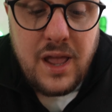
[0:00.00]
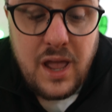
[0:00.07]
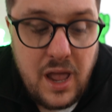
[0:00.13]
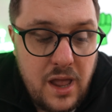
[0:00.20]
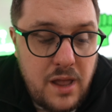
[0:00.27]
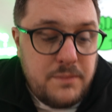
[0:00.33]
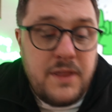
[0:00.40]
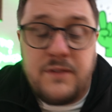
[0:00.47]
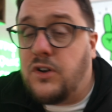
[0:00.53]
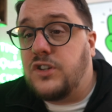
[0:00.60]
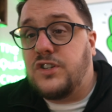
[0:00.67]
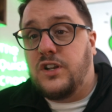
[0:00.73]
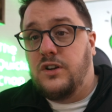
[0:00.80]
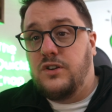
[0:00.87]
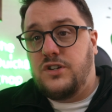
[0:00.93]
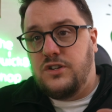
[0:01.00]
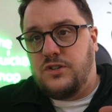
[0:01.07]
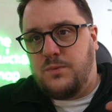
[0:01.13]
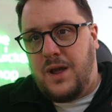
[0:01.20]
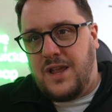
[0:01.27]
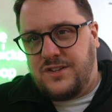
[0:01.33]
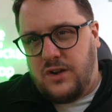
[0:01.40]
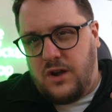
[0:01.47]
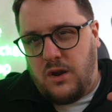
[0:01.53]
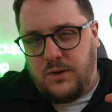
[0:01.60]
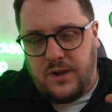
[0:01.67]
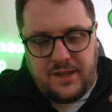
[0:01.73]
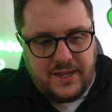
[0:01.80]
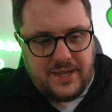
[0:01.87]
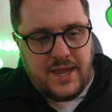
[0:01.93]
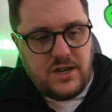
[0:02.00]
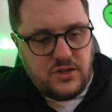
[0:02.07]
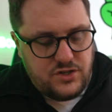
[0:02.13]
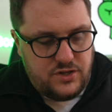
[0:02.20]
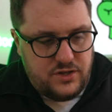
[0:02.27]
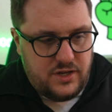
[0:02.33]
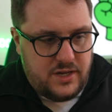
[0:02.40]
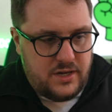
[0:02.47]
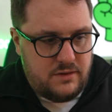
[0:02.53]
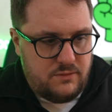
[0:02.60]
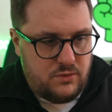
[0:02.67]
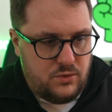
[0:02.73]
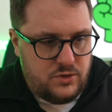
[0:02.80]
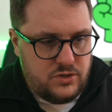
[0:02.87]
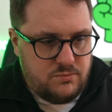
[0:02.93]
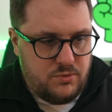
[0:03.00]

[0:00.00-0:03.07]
They've got solutions where it's not only the kitchen that can have orders,